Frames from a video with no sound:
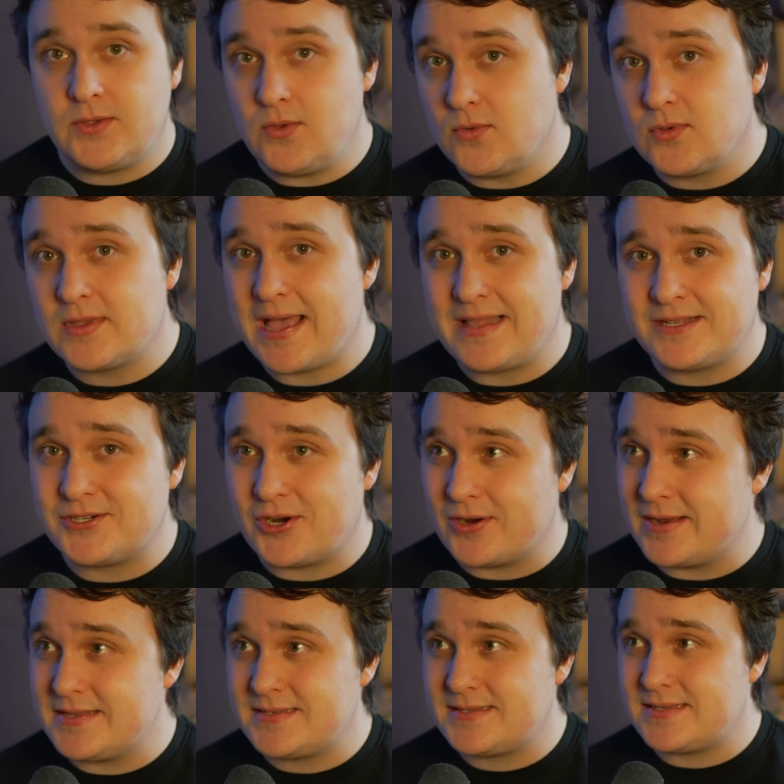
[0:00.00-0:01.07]
Google Calendar,
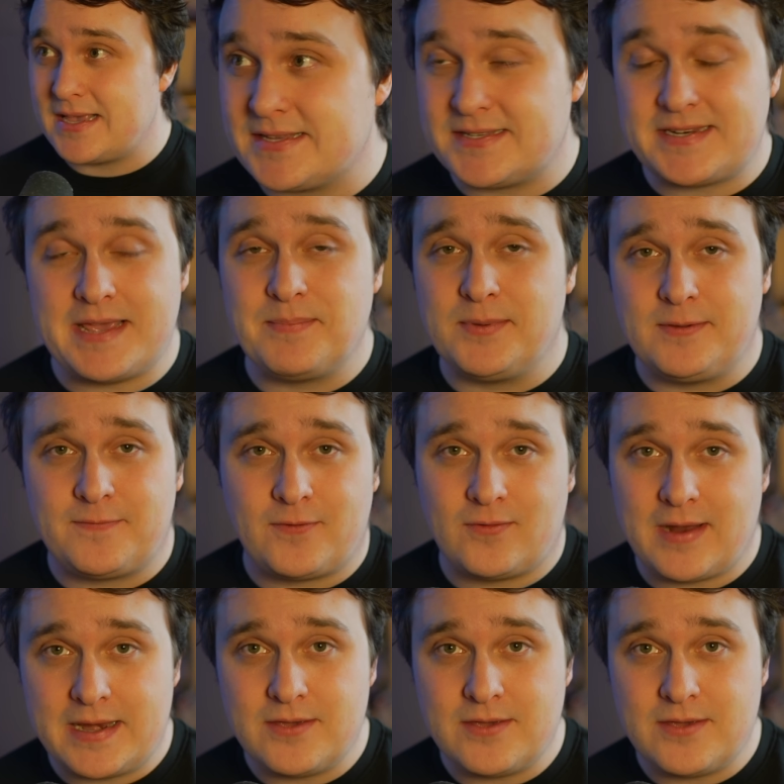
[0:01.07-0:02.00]
it's a staple for